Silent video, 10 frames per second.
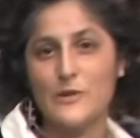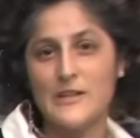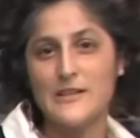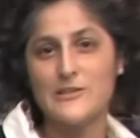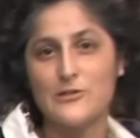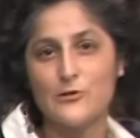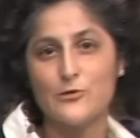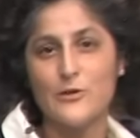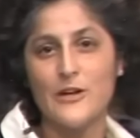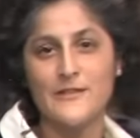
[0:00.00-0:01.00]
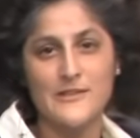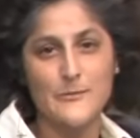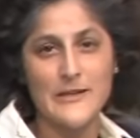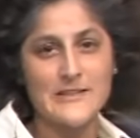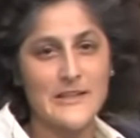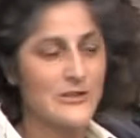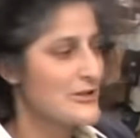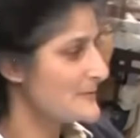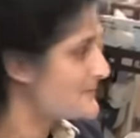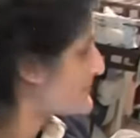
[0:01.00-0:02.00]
we need to on the space station.